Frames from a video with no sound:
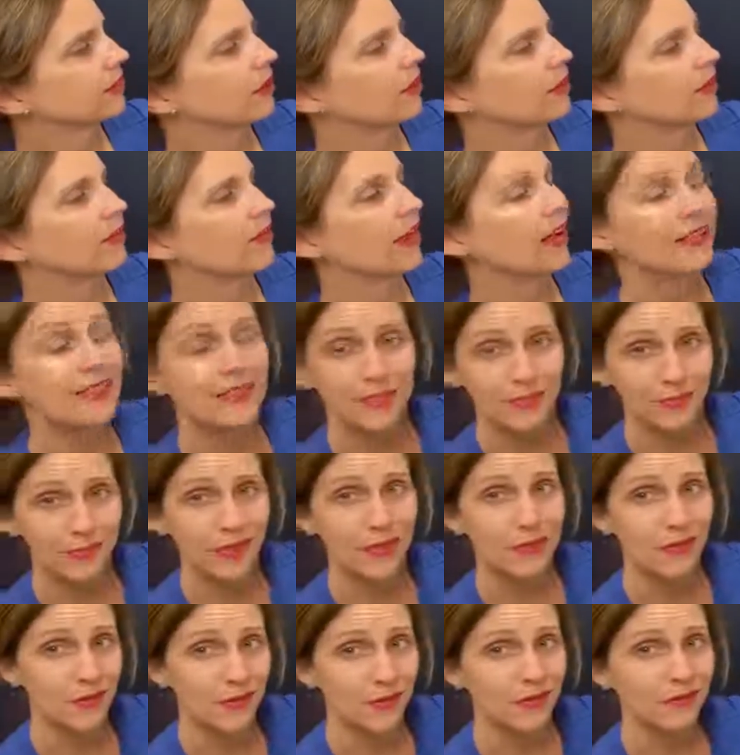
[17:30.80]
There are lots of
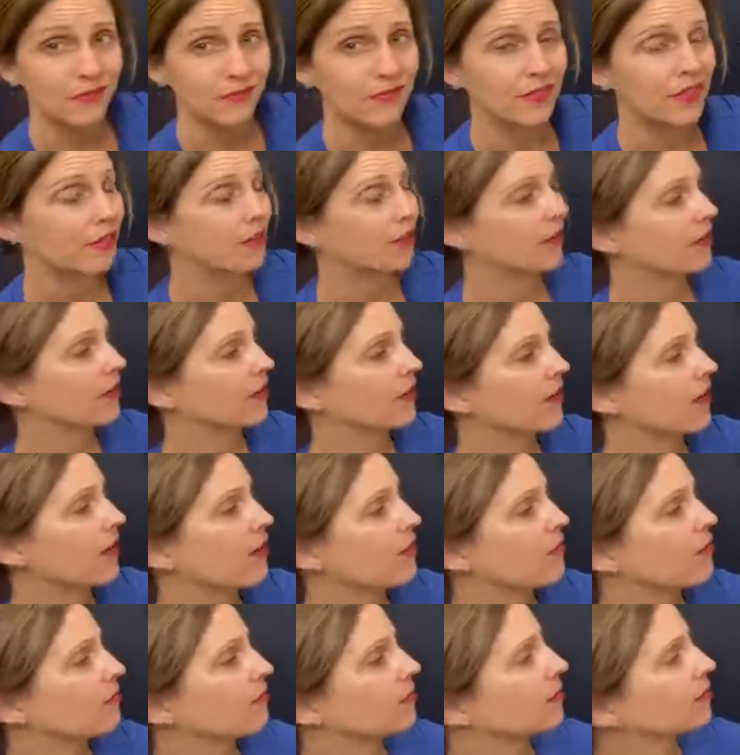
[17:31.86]
people that are here to
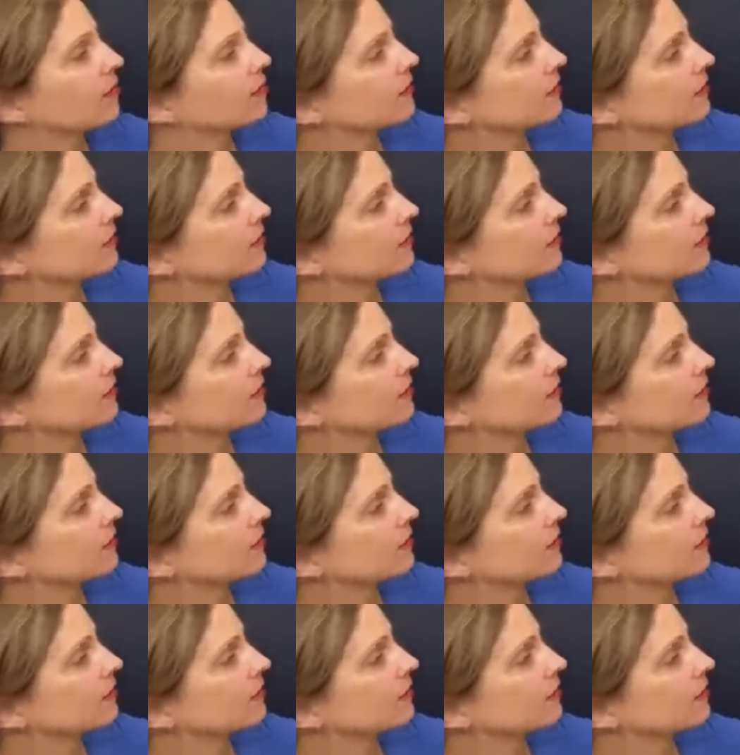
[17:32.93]
help.